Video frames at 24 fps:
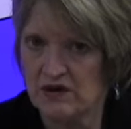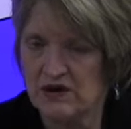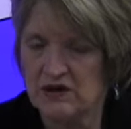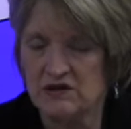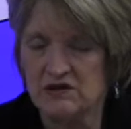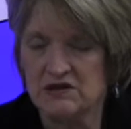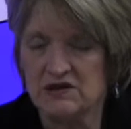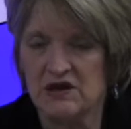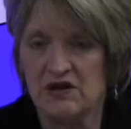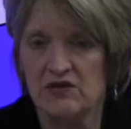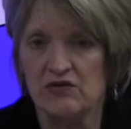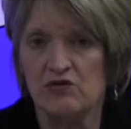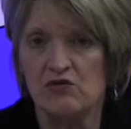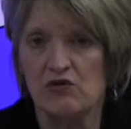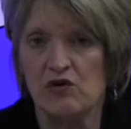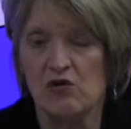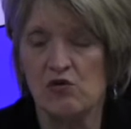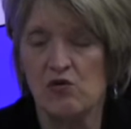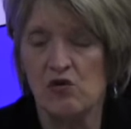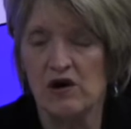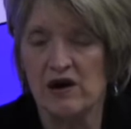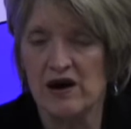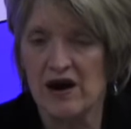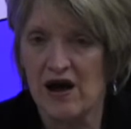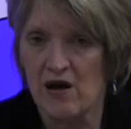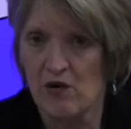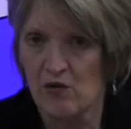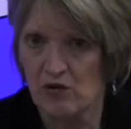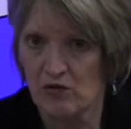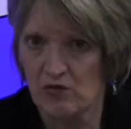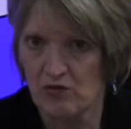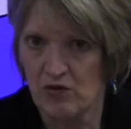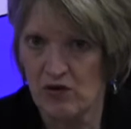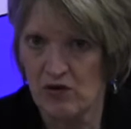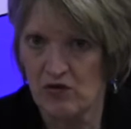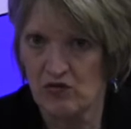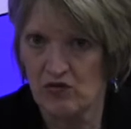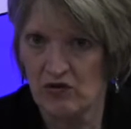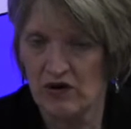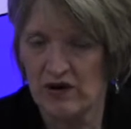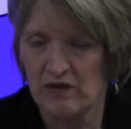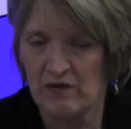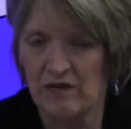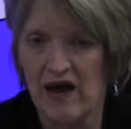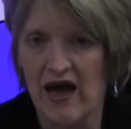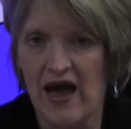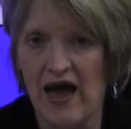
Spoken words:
Can you sit through a 1-hour program?